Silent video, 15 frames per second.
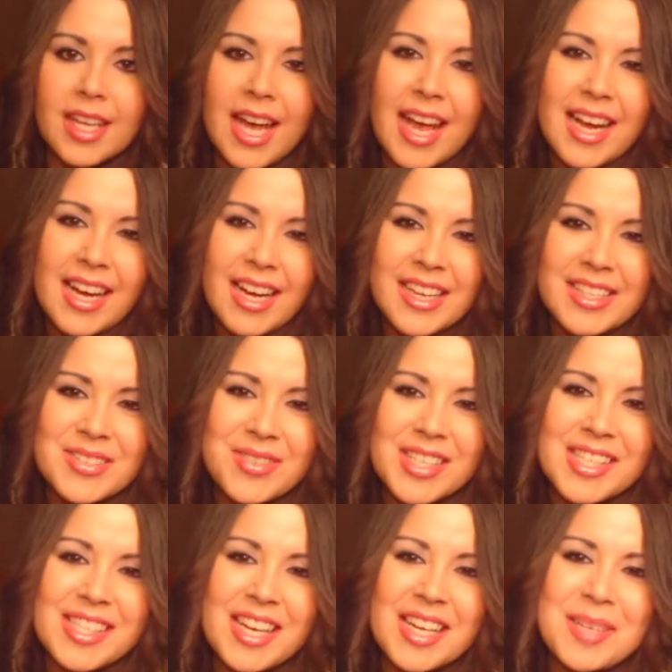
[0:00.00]
Hey guys,
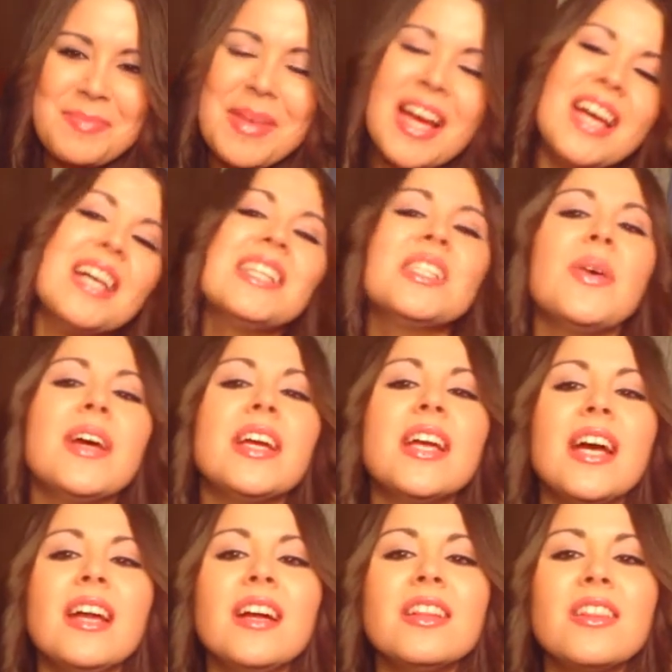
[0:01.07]
what's up? So I
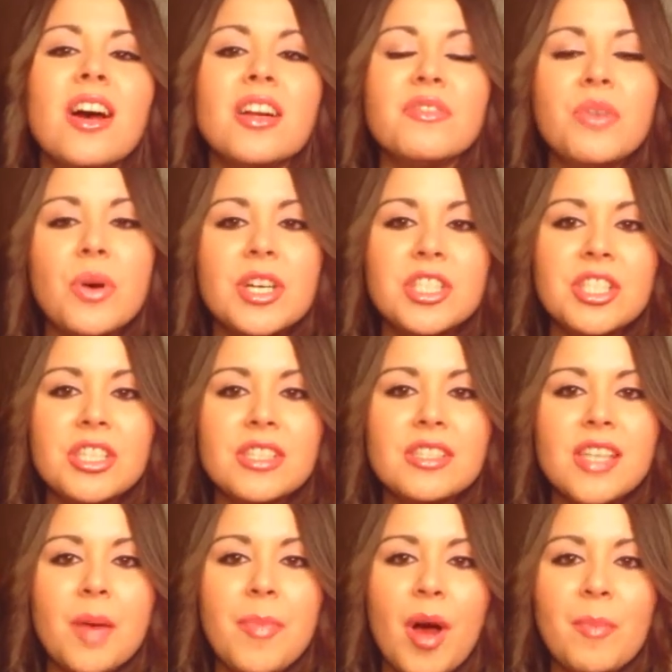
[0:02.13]
get a lot of questions
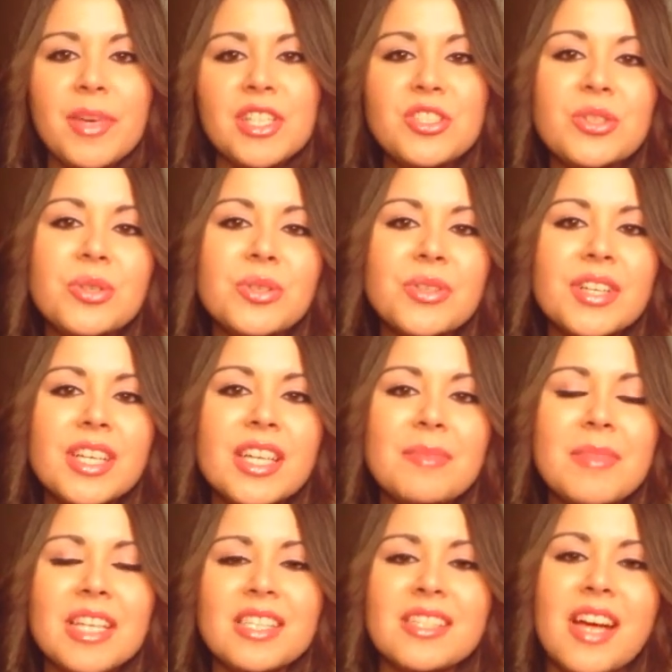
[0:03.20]
about my jewelry,
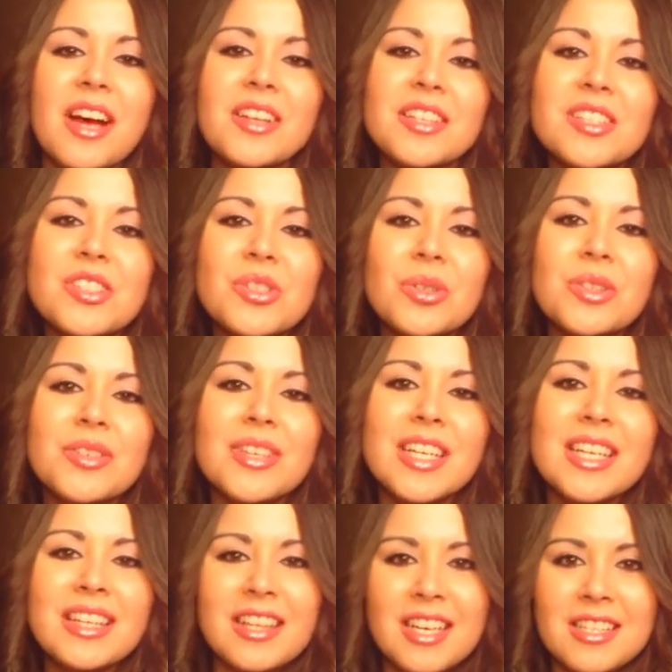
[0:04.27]
my style in
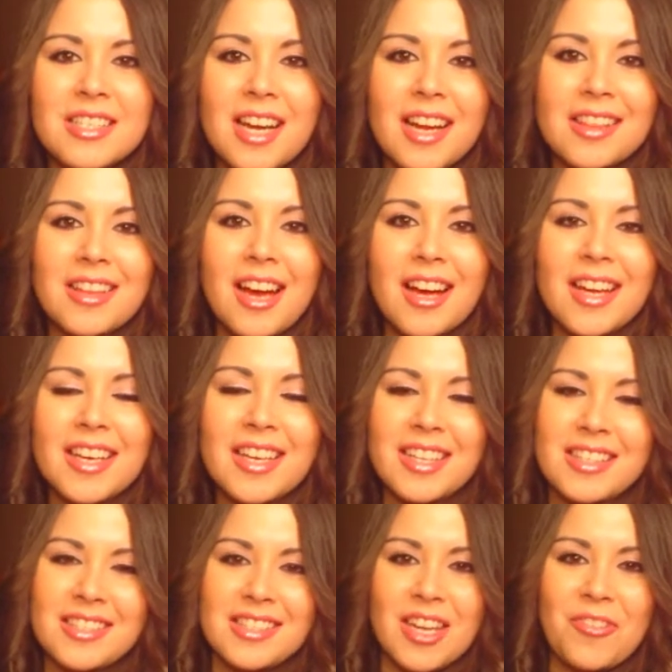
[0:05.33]
jewelry, things that I like
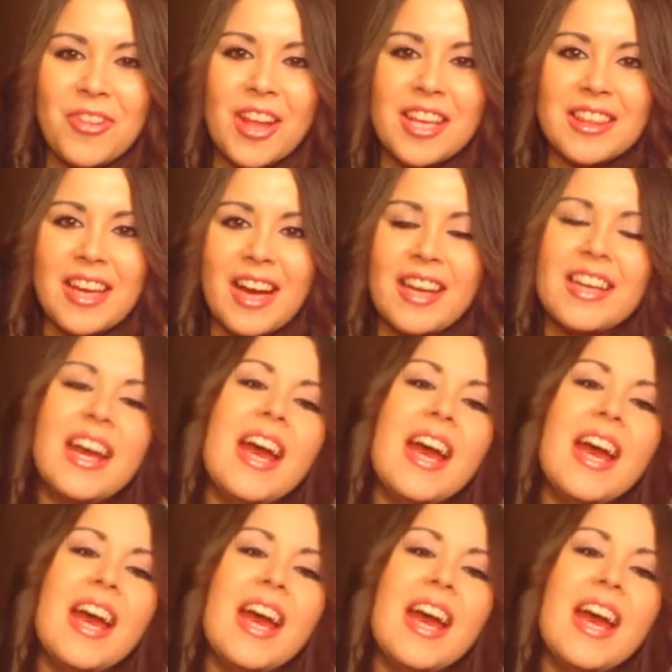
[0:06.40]
and stuff like that.